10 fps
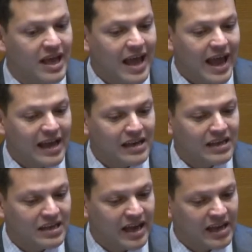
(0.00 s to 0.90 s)
Mm.
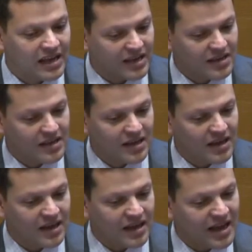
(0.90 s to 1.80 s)
And like,
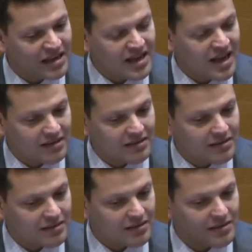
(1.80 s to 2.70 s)
and
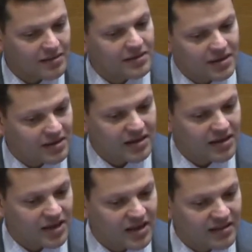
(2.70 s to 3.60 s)
as
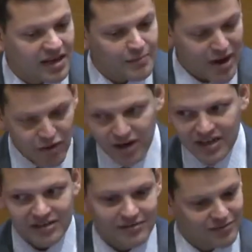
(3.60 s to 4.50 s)
as an
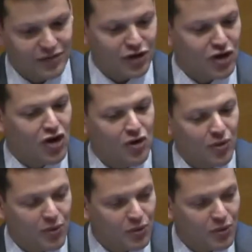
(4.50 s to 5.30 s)
American, you know,